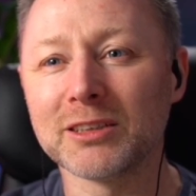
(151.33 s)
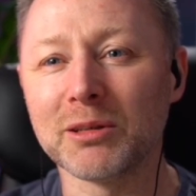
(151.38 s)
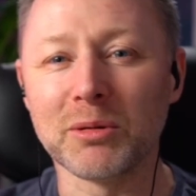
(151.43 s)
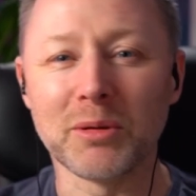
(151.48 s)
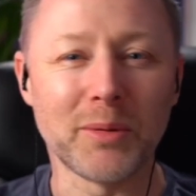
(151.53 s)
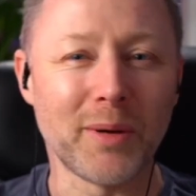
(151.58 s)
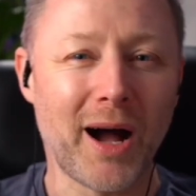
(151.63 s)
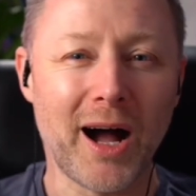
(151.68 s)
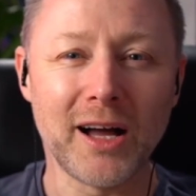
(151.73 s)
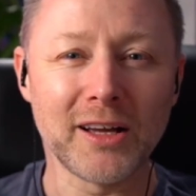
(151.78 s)

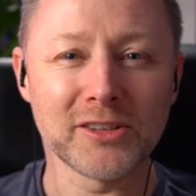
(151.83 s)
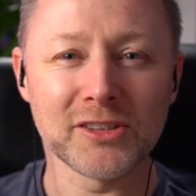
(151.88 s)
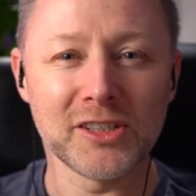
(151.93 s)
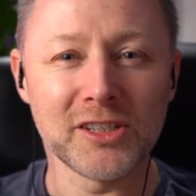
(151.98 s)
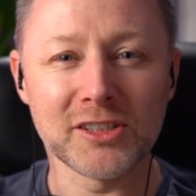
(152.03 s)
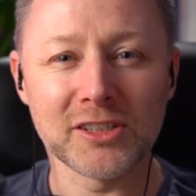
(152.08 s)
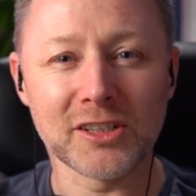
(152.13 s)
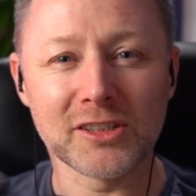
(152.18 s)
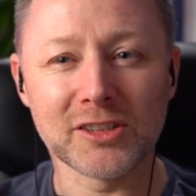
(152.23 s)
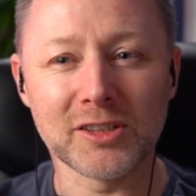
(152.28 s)

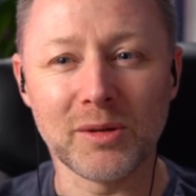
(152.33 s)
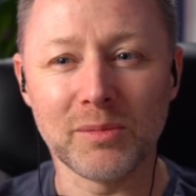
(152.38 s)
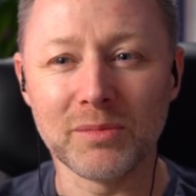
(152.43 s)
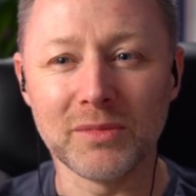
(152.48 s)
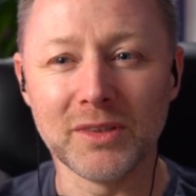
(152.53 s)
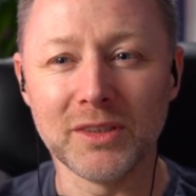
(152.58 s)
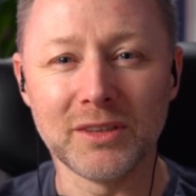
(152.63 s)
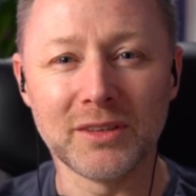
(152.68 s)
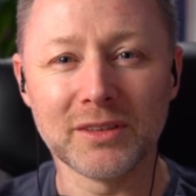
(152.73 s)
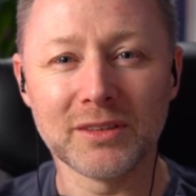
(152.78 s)
arses or
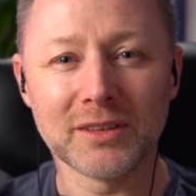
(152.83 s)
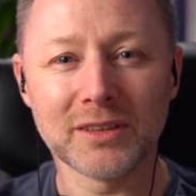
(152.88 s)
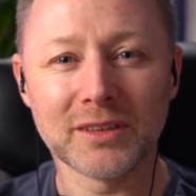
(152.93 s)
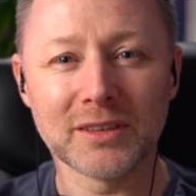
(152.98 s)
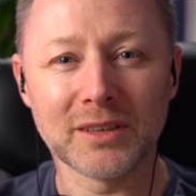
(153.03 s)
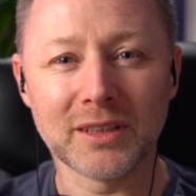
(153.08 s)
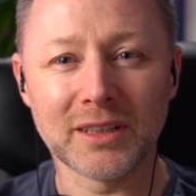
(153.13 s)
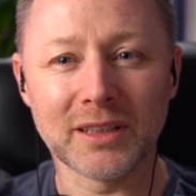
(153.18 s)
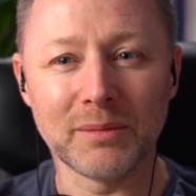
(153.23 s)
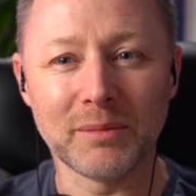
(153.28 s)
something.
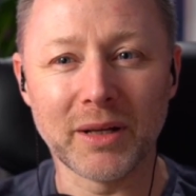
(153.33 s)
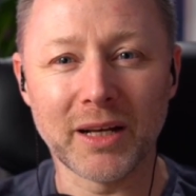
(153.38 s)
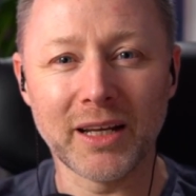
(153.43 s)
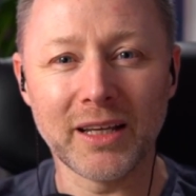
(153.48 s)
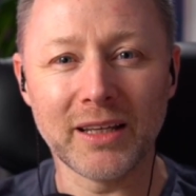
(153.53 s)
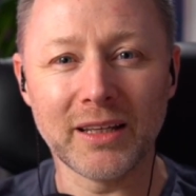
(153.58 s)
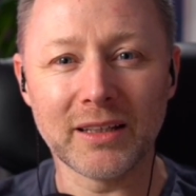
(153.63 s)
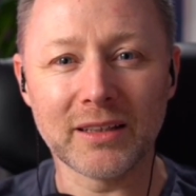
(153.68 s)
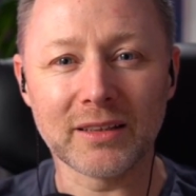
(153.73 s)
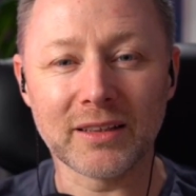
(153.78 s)
Am I
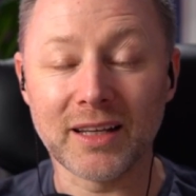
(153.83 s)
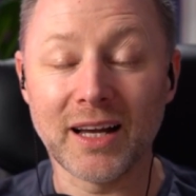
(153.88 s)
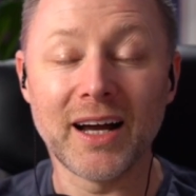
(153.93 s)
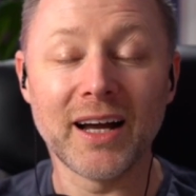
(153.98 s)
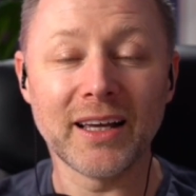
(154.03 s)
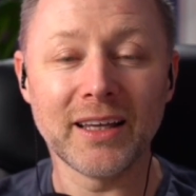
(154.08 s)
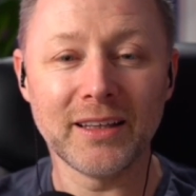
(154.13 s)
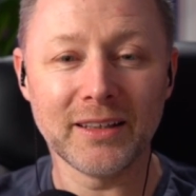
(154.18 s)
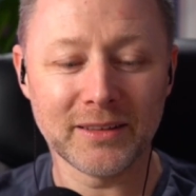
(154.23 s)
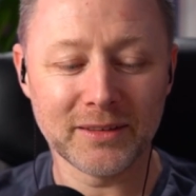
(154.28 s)
right?" "Aye.